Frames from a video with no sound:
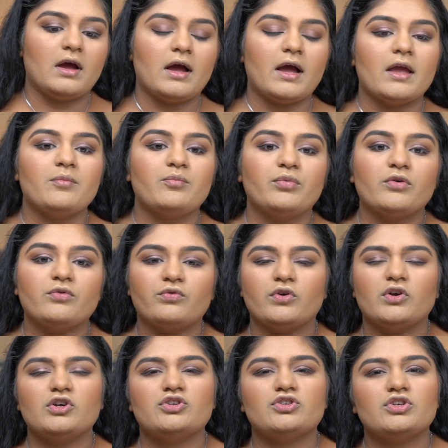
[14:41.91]
I
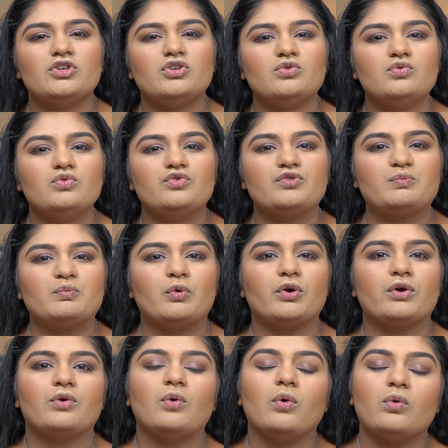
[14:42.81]
prefer to use
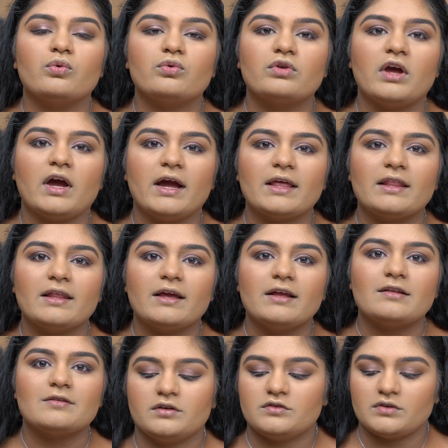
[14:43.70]
more gold
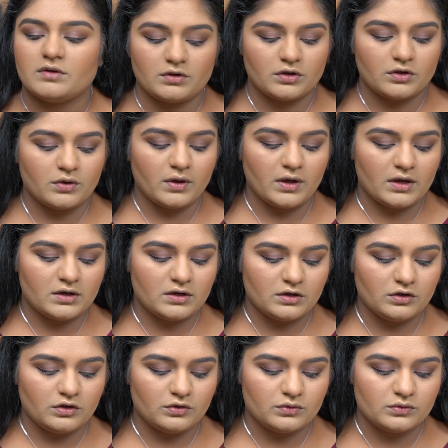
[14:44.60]
highlights, so I'm going to go ahead
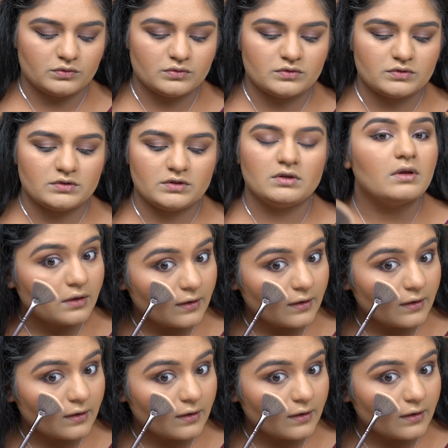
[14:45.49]
and use